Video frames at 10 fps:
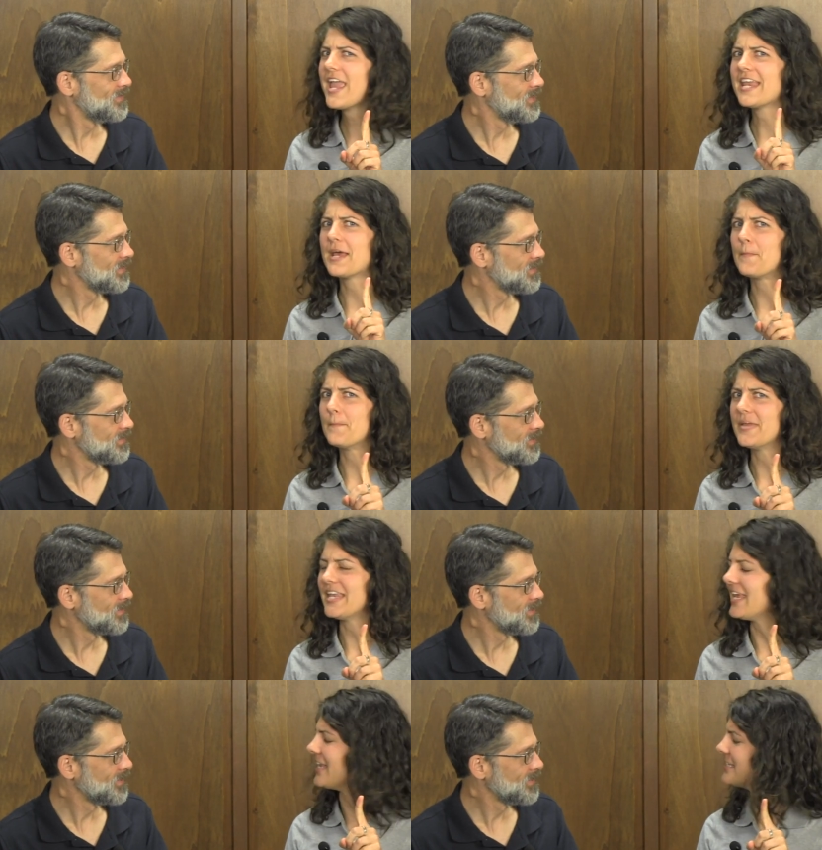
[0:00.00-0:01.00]
Speaker 1: Wait a
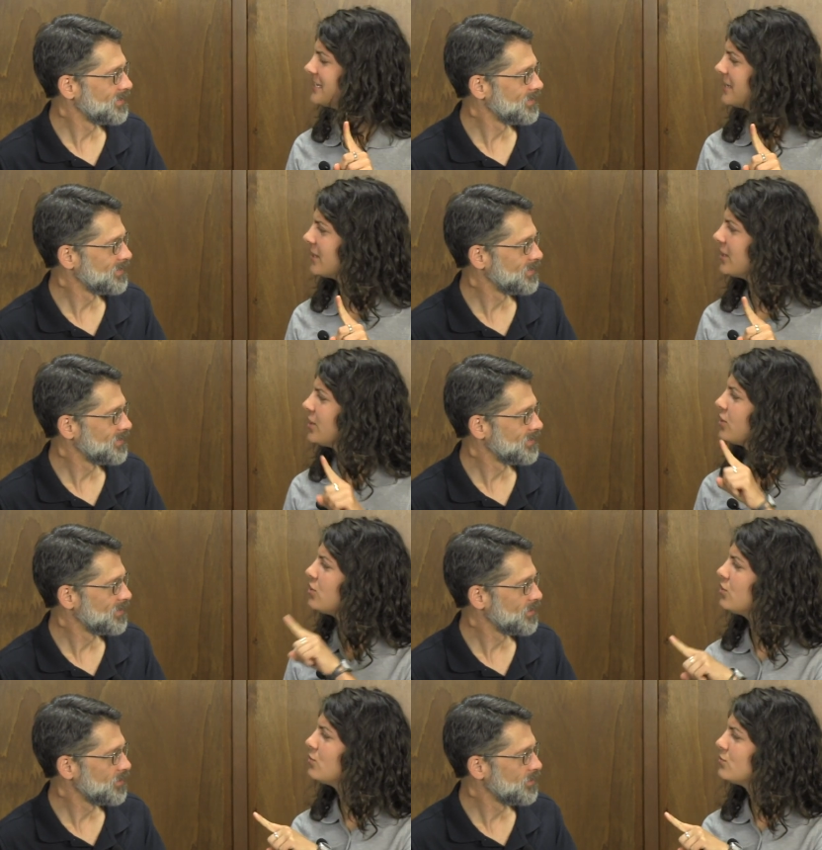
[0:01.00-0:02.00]
minute.
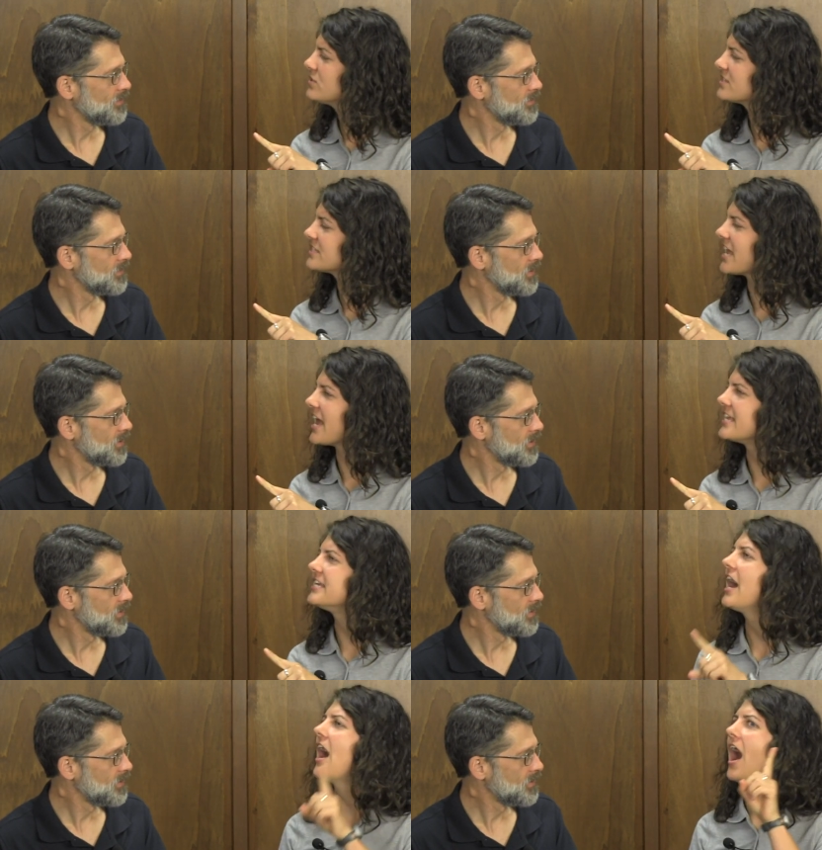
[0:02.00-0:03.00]
You
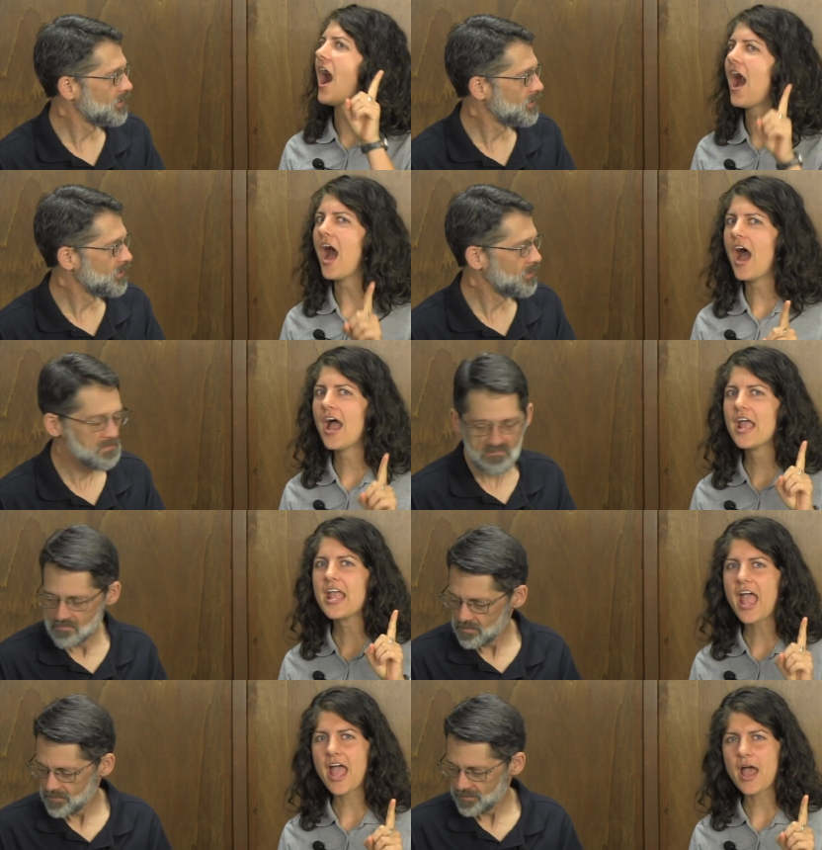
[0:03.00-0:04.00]
said,
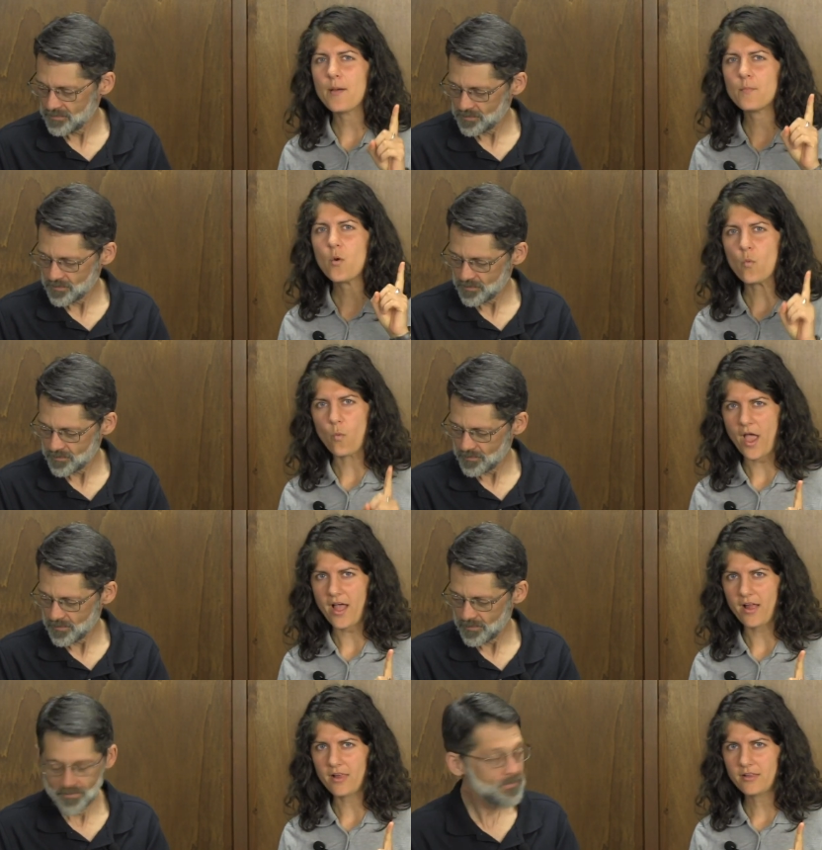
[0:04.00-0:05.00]
I am
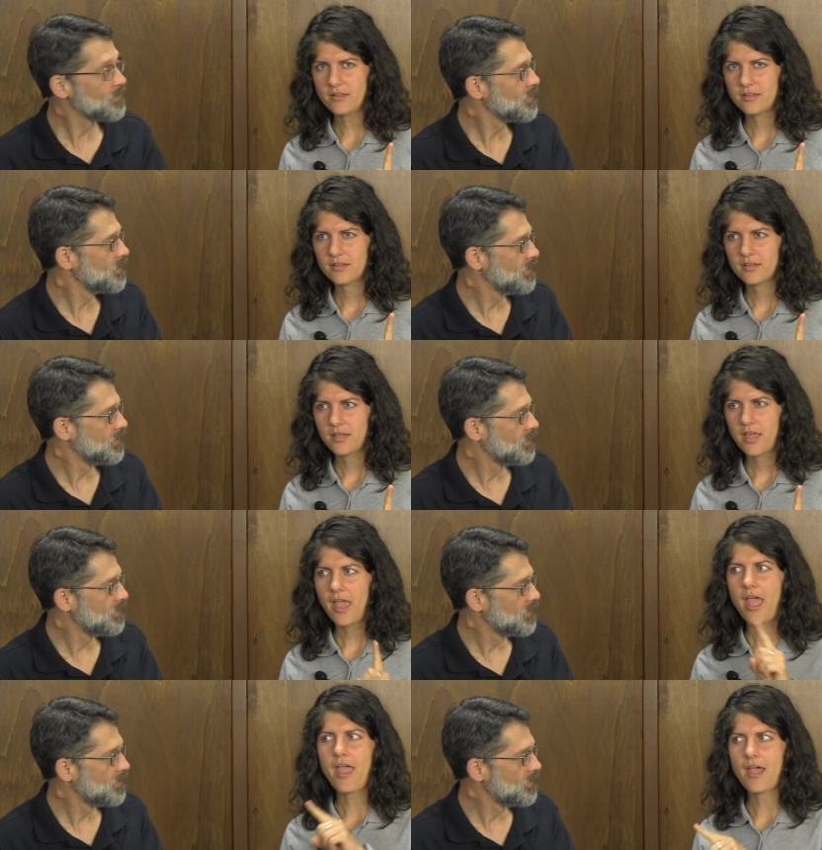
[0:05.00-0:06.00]
well
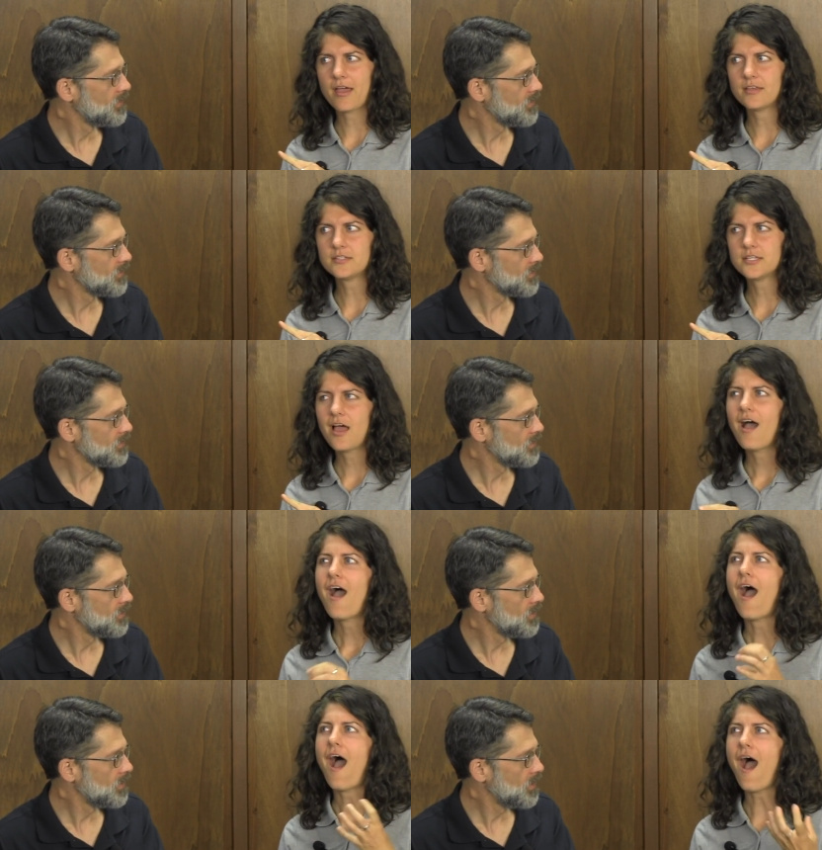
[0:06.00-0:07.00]
and
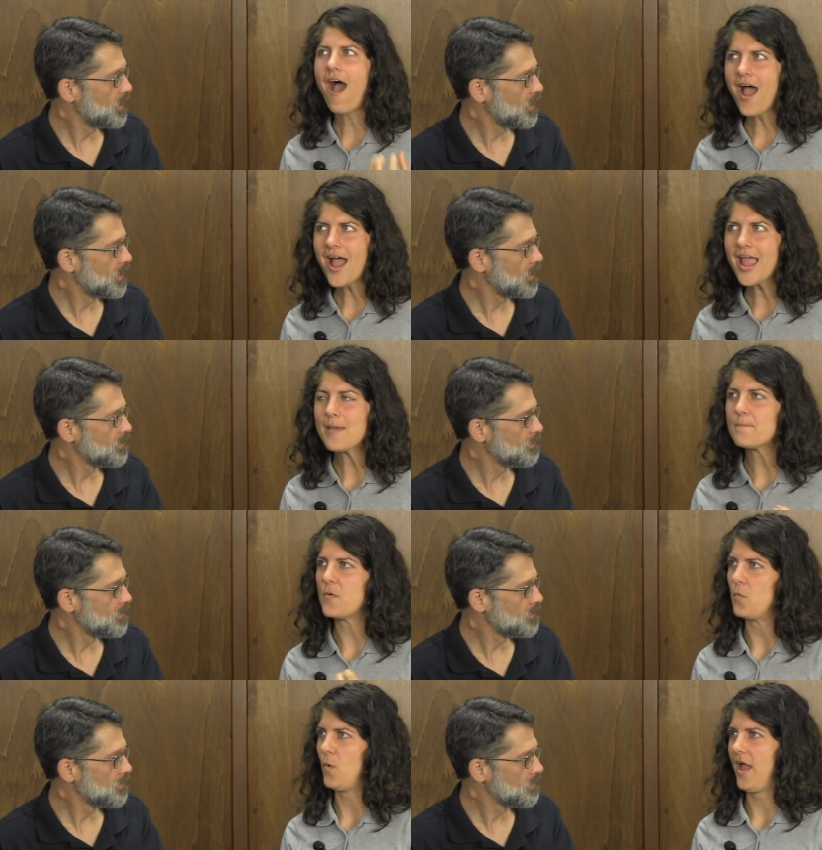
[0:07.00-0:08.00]

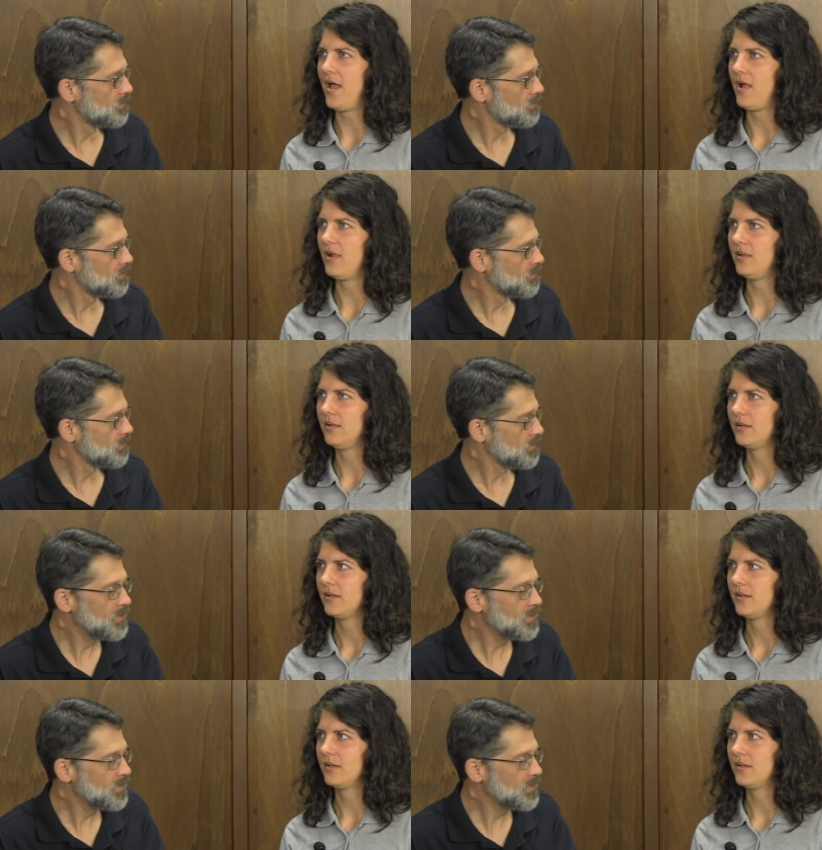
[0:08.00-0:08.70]
I'm well.